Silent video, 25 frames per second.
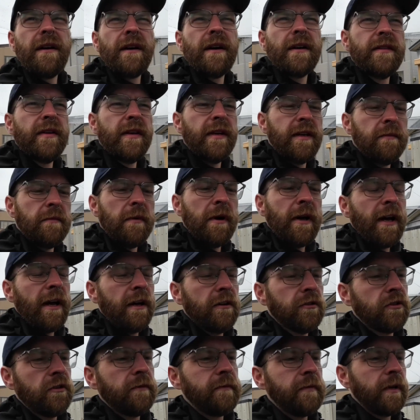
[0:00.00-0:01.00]
I think it might
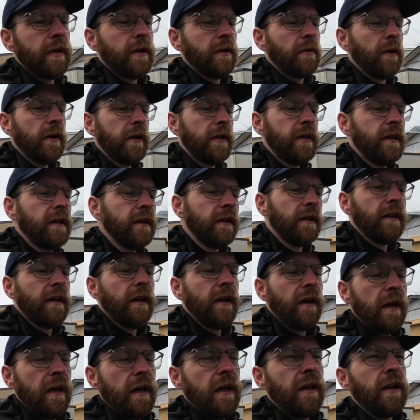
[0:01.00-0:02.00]
actually be quite
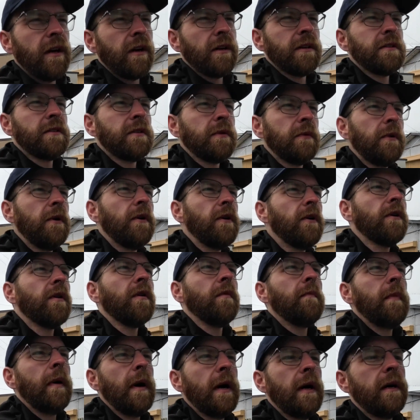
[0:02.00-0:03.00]
nice to walk
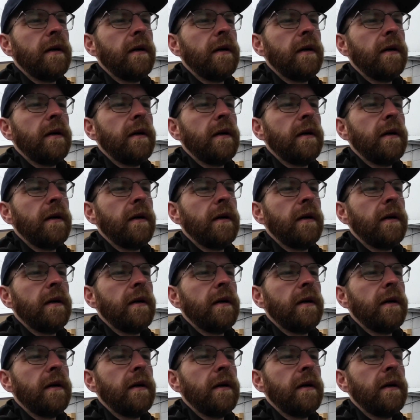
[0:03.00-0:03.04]
up.